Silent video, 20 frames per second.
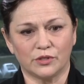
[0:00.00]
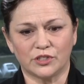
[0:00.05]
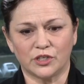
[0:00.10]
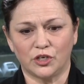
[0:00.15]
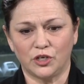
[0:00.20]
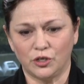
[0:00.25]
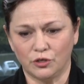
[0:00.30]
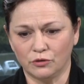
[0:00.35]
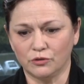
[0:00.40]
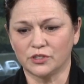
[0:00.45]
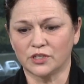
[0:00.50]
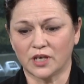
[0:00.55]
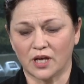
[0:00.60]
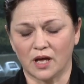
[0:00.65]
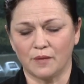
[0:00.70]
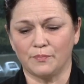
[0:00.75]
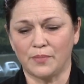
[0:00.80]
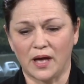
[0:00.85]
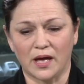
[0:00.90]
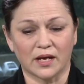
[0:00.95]
was a huge
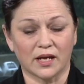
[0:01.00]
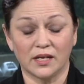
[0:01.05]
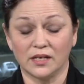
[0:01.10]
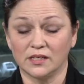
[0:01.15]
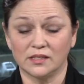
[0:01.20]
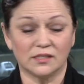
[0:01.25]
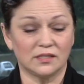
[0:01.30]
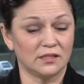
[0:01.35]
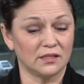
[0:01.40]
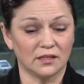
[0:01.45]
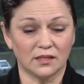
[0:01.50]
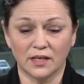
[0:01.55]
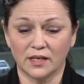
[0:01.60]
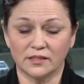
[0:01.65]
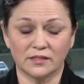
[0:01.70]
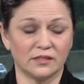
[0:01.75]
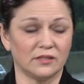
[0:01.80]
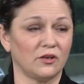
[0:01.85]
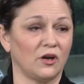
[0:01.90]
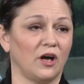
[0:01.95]
cutback, and it still
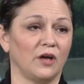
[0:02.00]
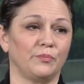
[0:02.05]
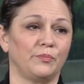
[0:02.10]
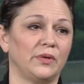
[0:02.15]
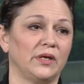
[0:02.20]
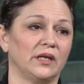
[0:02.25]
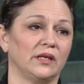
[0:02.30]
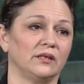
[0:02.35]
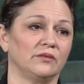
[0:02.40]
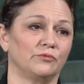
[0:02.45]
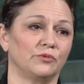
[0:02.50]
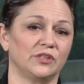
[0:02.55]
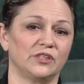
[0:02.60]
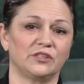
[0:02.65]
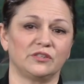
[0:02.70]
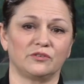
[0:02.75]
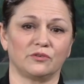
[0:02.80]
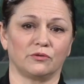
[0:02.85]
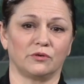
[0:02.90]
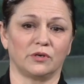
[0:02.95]
has not been
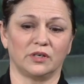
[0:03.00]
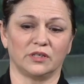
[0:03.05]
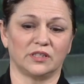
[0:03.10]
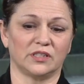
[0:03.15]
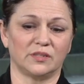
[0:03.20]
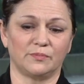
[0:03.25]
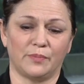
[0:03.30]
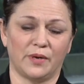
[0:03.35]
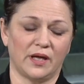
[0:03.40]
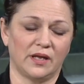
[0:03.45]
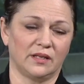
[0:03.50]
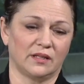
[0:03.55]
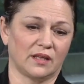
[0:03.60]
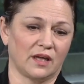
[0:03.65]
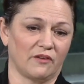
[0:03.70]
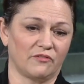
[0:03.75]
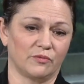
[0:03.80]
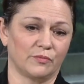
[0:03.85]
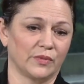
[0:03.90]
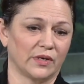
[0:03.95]
restored despite the
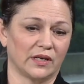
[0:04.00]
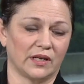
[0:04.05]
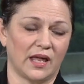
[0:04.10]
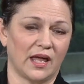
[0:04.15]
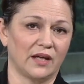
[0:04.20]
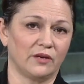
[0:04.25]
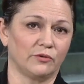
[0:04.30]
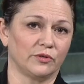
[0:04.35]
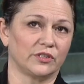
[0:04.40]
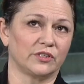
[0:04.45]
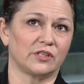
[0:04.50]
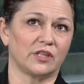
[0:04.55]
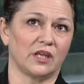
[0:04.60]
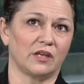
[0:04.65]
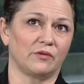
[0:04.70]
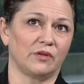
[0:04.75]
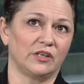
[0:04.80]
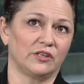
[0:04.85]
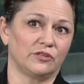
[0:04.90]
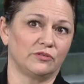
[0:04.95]
government language.
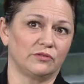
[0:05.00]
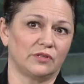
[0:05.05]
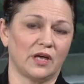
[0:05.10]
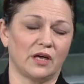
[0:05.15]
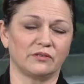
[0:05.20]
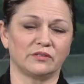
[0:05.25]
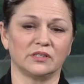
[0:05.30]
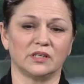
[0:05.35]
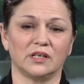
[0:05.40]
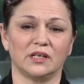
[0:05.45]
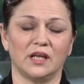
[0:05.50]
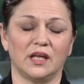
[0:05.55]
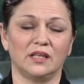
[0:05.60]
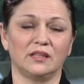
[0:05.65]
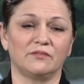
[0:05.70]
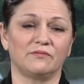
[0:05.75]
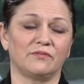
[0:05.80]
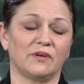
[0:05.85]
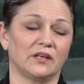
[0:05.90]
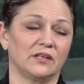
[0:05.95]
In 2008,
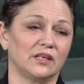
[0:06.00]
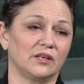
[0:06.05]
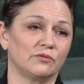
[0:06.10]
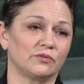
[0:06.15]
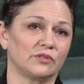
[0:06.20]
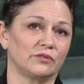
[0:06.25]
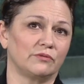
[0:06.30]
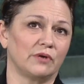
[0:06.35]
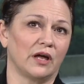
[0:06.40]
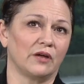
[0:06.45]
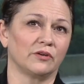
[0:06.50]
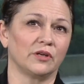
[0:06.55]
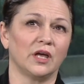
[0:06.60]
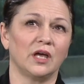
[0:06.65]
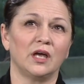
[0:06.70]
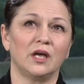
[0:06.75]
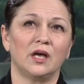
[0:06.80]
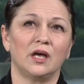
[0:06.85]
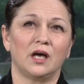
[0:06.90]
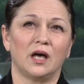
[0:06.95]
the funding was around
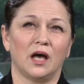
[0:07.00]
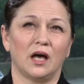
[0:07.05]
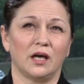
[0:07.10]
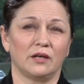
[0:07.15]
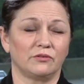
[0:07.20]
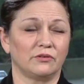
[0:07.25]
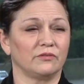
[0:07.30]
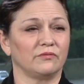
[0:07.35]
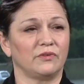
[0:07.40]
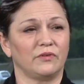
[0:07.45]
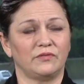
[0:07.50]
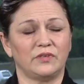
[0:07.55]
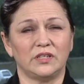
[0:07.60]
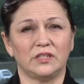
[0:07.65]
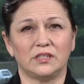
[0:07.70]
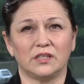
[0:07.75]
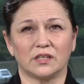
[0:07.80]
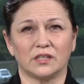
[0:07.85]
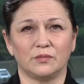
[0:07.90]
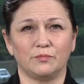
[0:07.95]

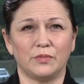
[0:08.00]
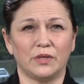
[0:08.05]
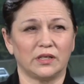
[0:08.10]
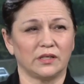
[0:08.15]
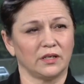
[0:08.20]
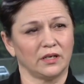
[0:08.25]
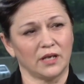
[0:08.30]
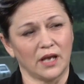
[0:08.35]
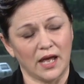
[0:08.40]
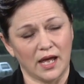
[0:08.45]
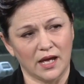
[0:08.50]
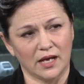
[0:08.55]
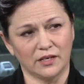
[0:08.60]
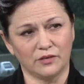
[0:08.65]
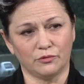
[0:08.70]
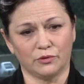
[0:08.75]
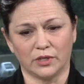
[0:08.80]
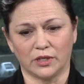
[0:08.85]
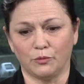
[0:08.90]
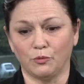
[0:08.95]
$156 million
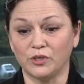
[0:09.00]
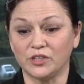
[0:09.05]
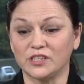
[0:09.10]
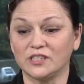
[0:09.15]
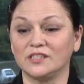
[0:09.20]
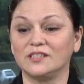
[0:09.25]
annually, which